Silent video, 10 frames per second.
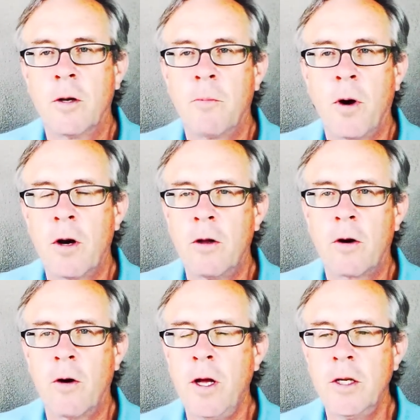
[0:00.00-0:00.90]
some part of
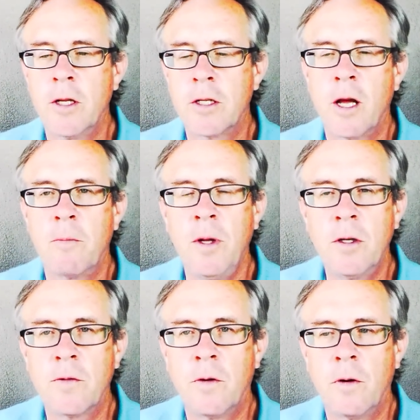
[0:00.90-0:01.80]
your creation that's not
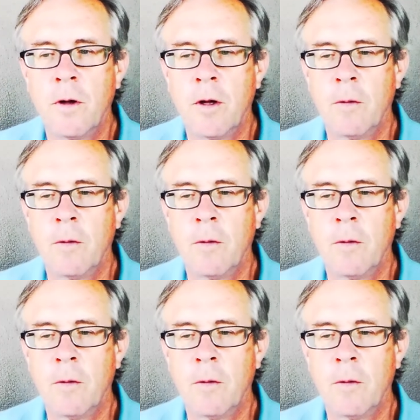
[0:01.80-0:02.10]
peaceful,